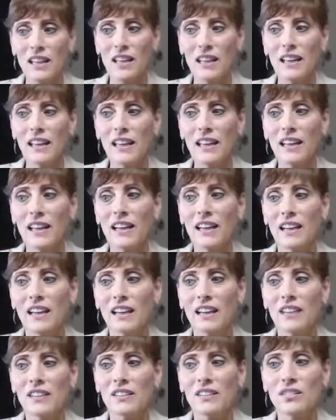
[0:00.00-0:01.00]

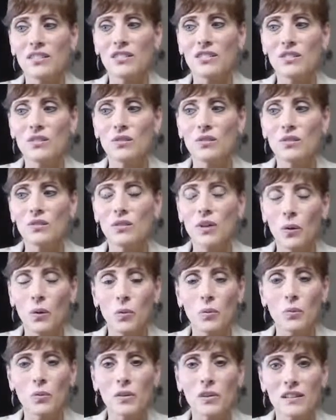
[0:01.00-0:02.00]
and you go
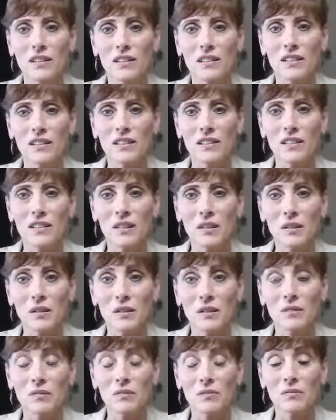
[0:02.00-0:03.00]
with
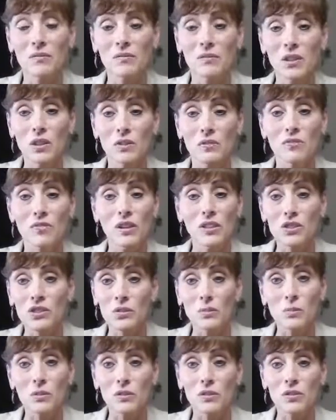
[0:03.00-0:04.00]
the you know
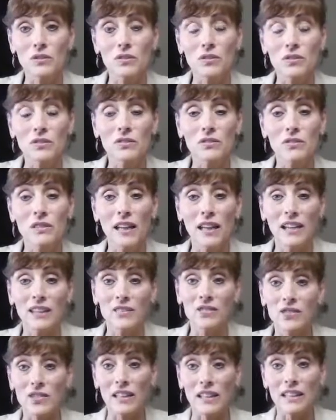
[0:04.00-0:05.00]
vegetables
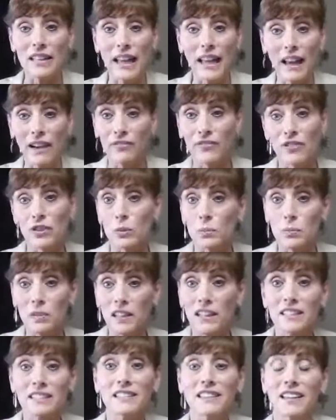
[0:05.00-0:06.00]
as like half your
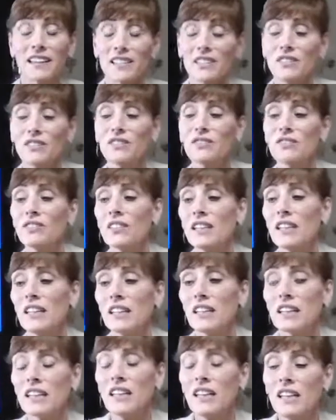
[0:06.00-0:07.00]
plate kind of
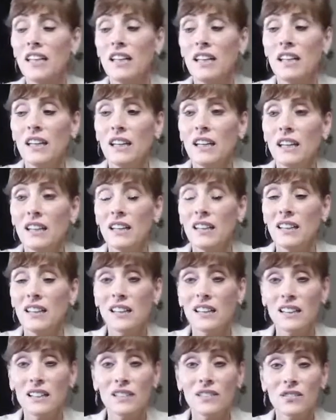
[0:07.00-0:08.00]
thing
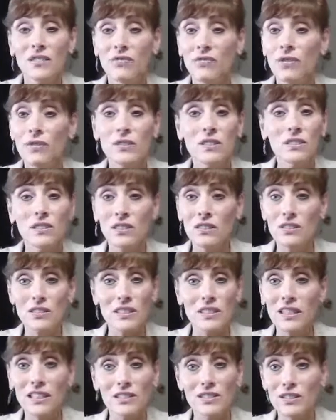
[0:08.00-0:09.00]
it, food starts to
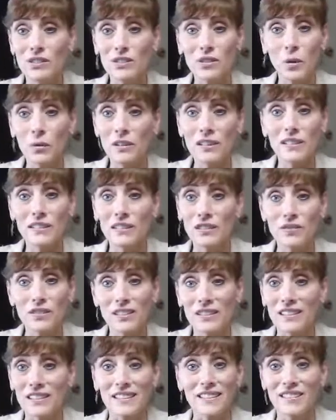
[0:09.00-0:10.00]
taste totally
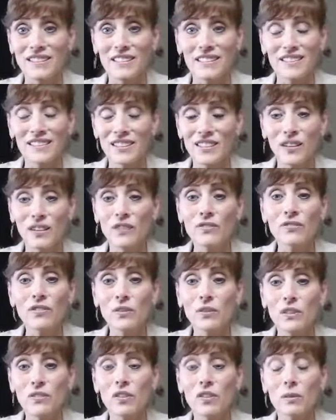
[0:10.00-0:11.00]
differently you know if you
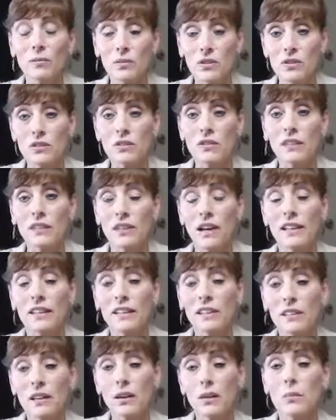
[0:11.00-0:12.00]
give up sugar i
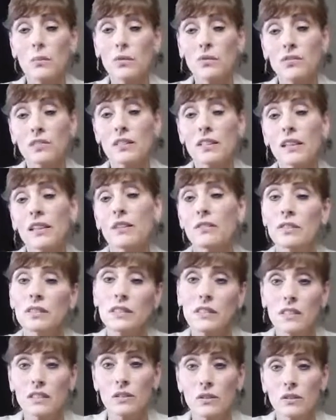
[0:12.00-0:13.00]
can almost
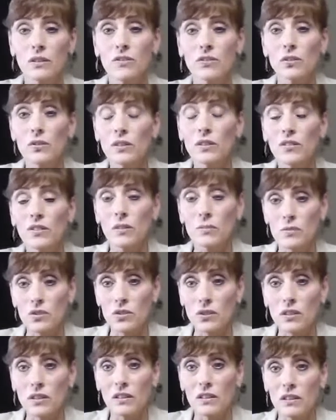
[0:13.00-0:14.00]
guarantee you if you give up
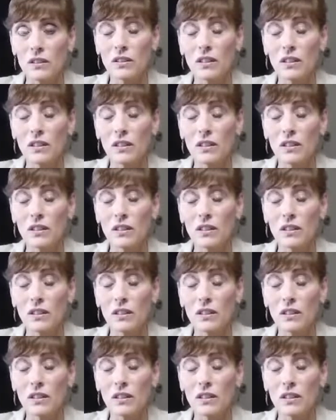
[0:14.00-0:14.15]
sugar